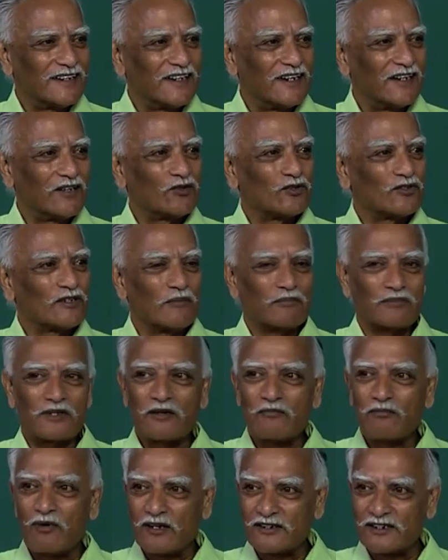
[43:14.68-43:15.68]
into
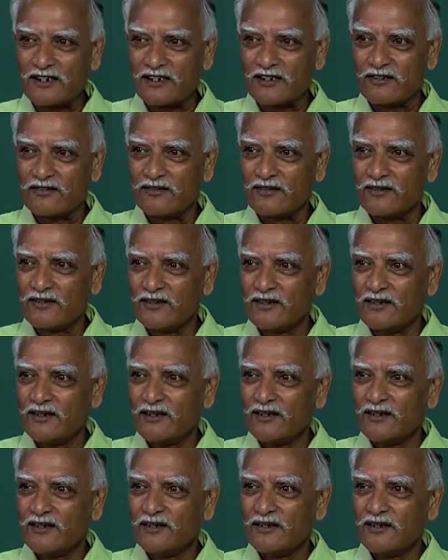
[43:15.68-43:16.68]
something positive,
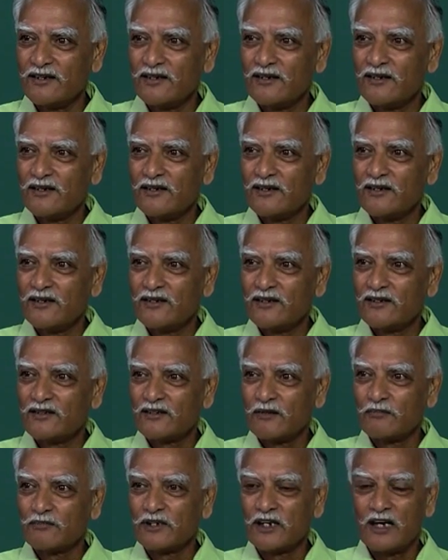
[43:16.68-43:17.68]

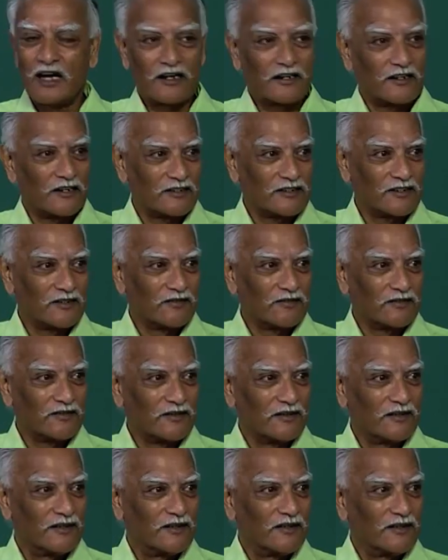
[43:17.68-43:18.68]
something aggressive,
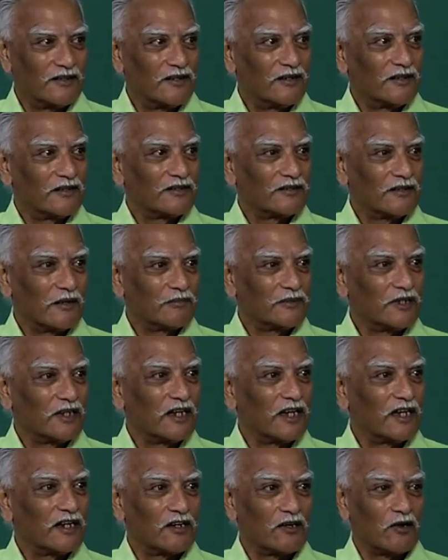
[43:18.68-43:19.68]

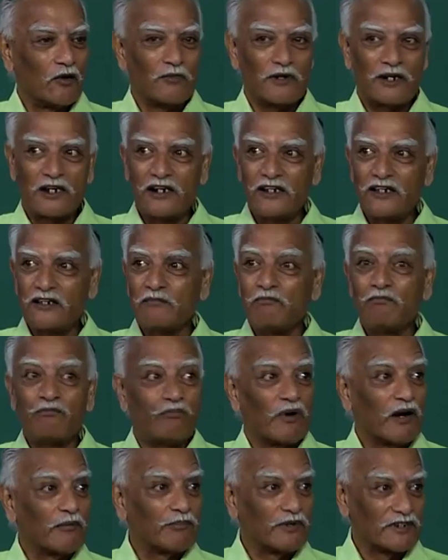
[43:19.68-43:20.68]
something economically
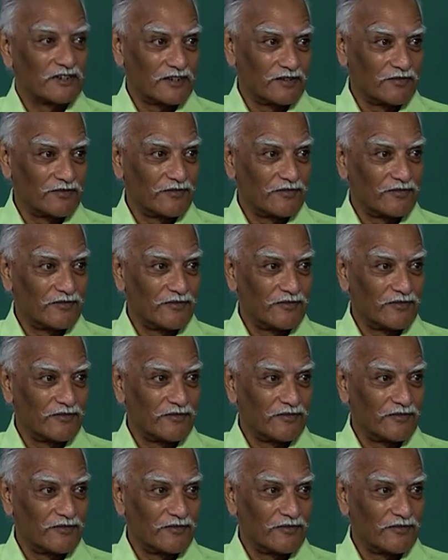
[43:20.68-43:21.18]
purposive.